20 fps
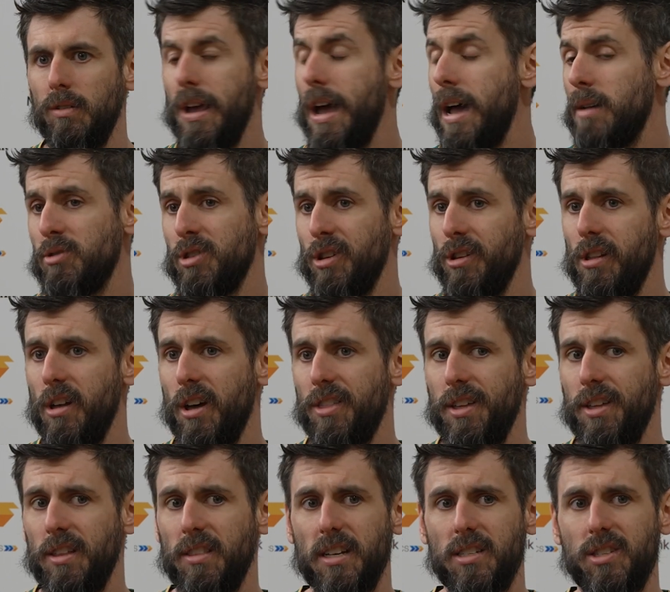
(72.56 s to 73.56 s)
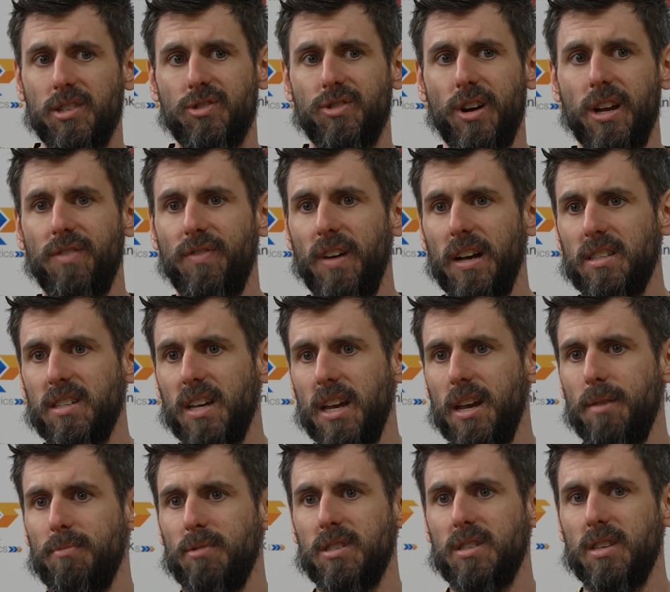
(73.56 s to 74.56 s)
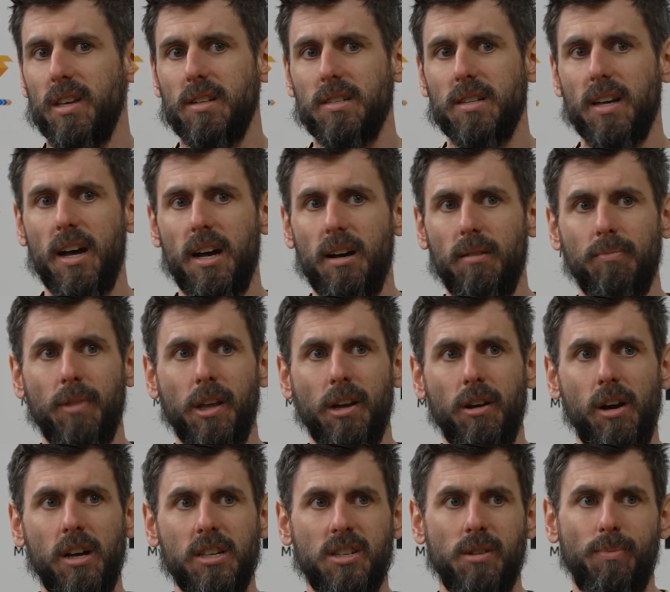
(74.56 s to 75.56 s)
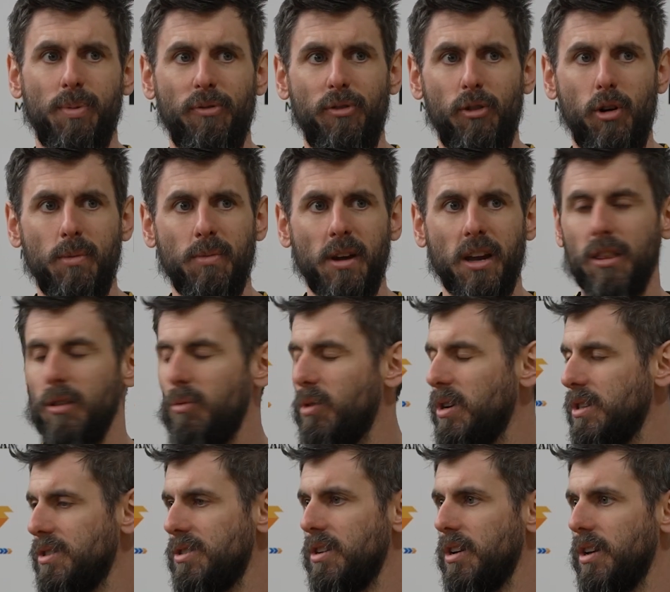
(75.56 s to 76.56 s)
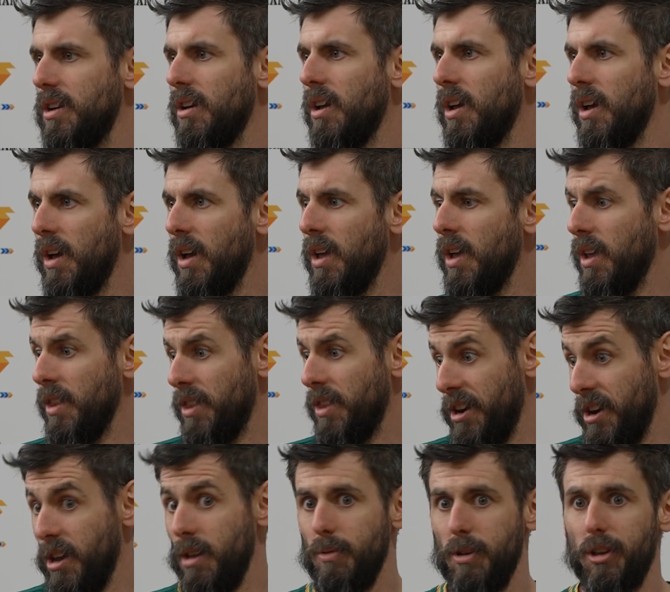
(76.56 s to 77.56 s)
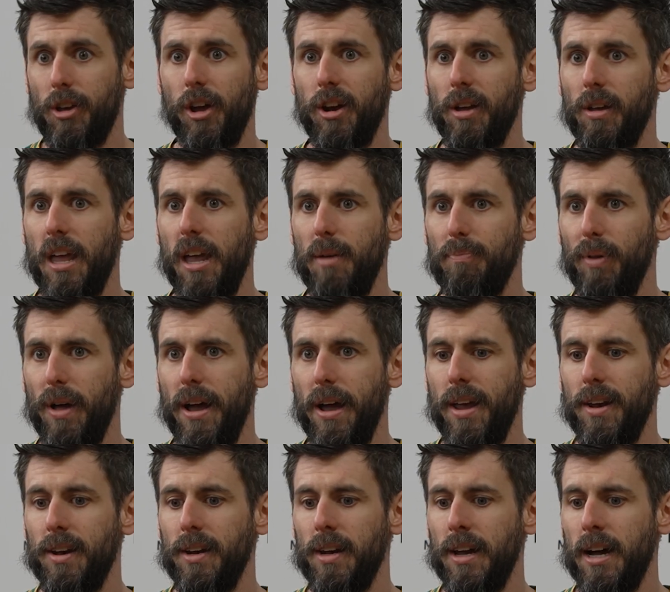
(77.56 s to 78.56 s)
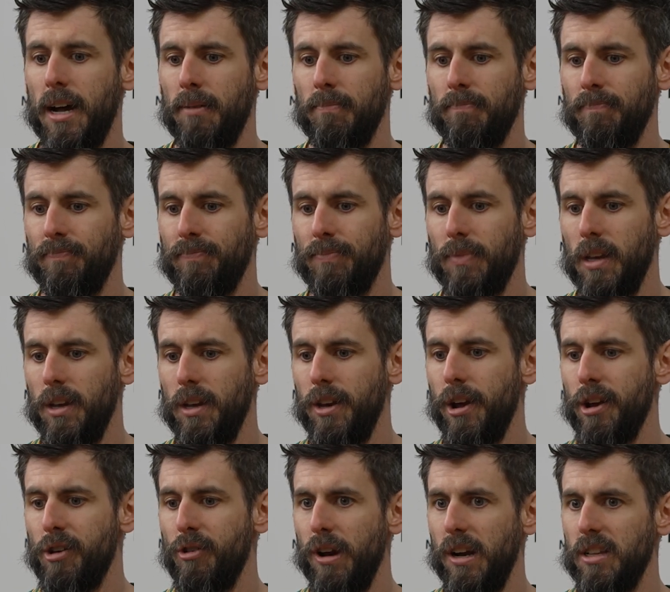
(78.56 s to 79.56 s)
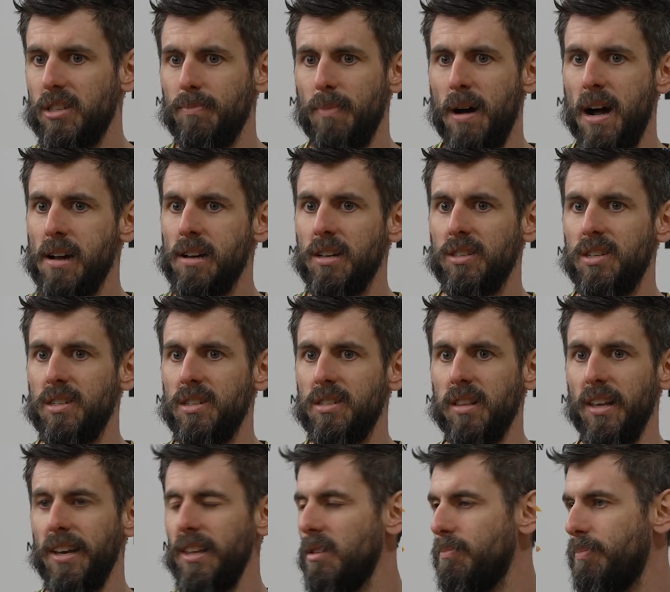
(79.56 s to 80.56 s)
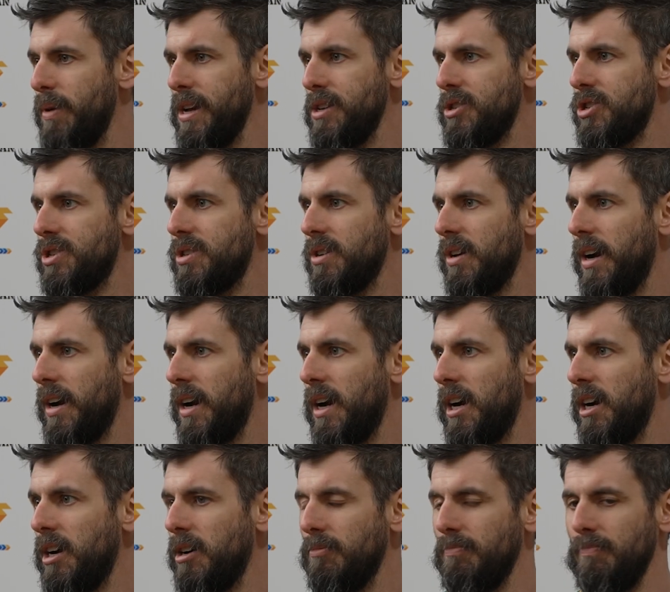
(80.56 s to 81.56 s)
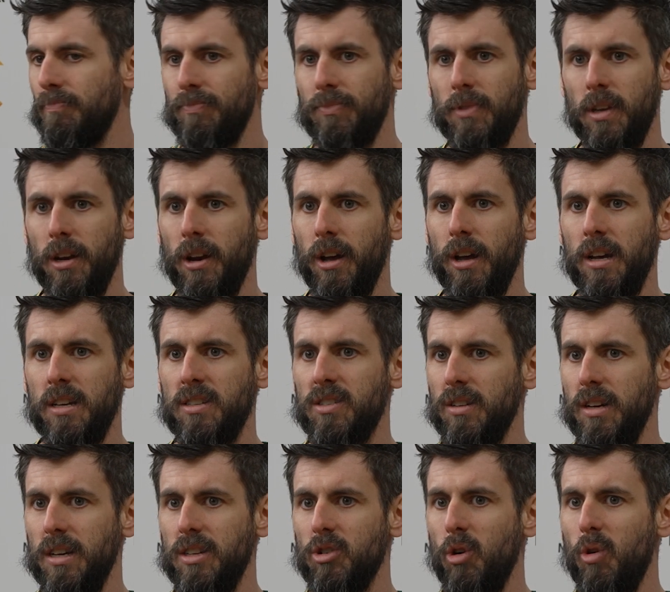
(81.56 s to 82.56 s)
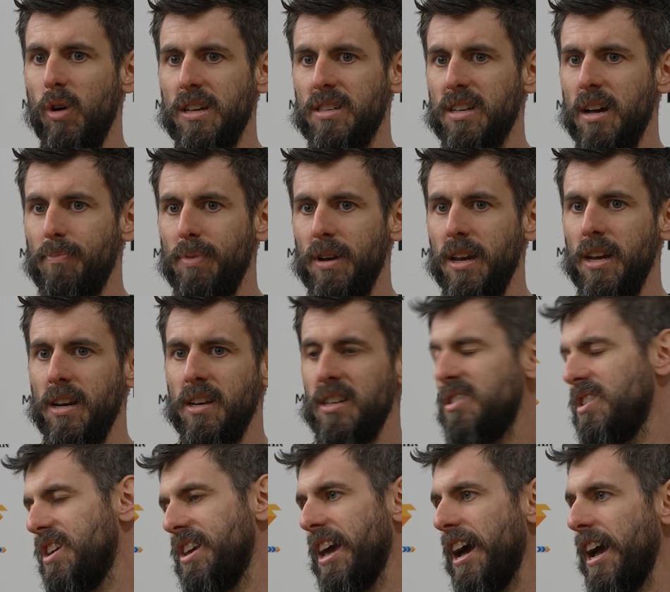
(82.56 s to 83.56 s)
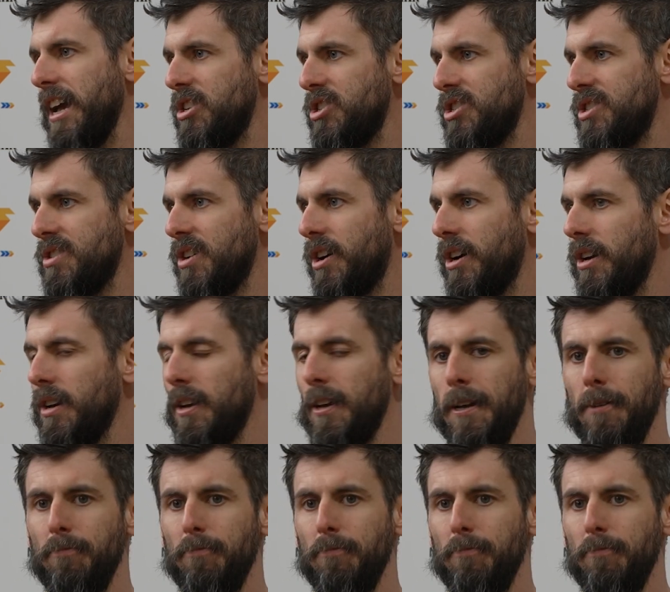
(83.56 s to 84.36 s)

Yeah, absolutely. I think that's the strength of our team, is that the guys that are performing are the ones that are going to keep playing. And, you know, credit to Marcus, he's leading the bench. You know, he's always up and in, he's engaged, he's not